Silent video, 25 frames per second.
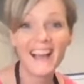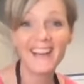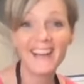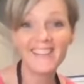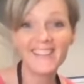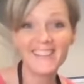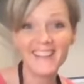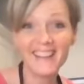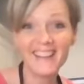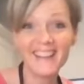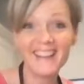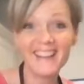
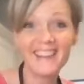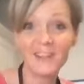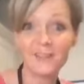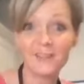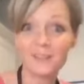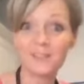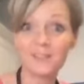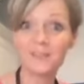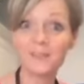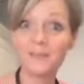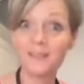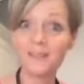Okay, that
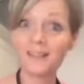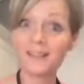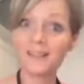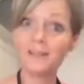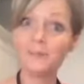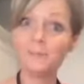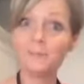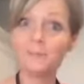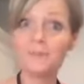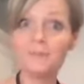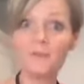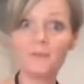was quick.
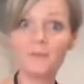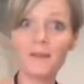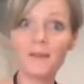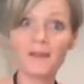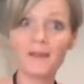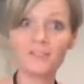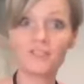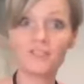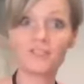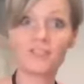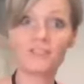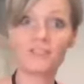Movie
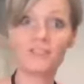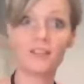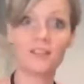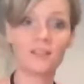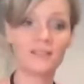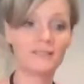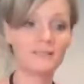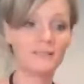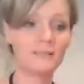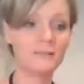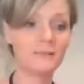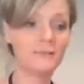magic is
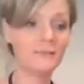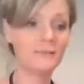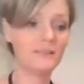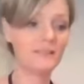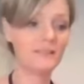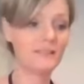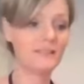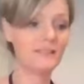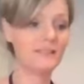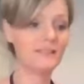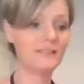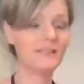awesome,
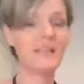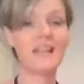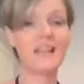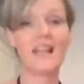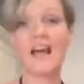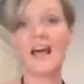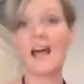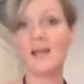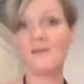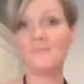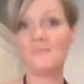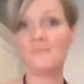isn't it?
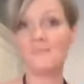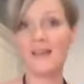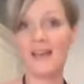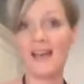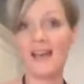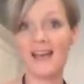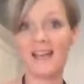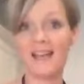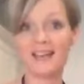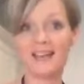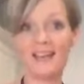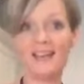I'm
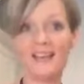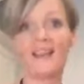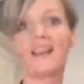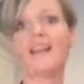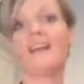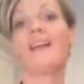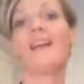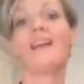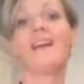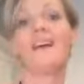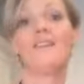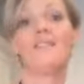back and
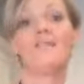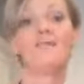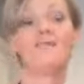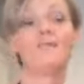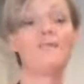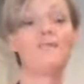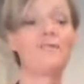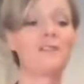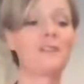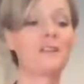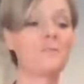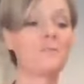I have
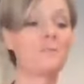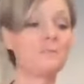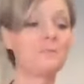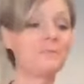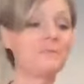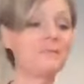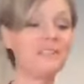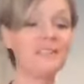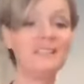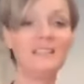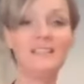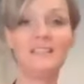
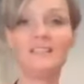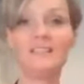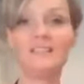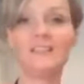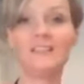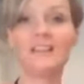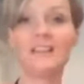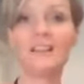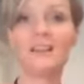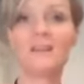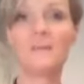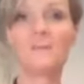completely
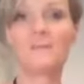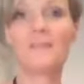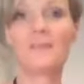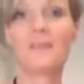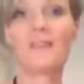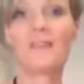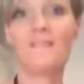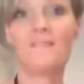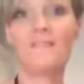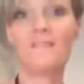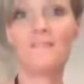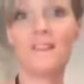
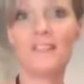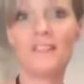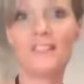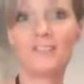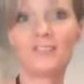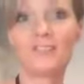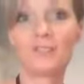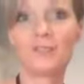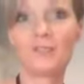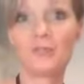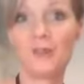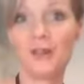
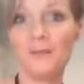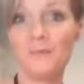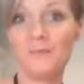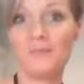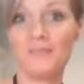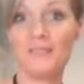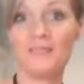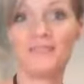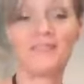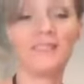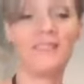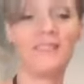finished
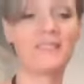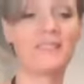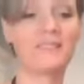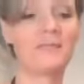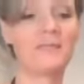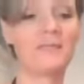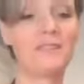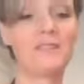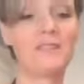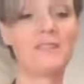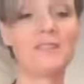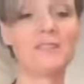cranberry sauce. I
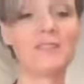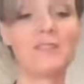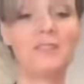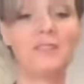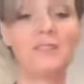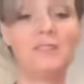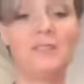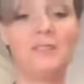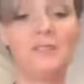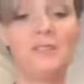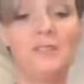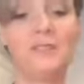wanted to show
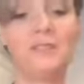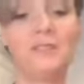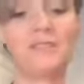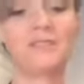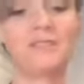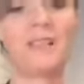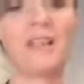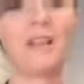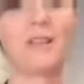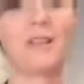you here just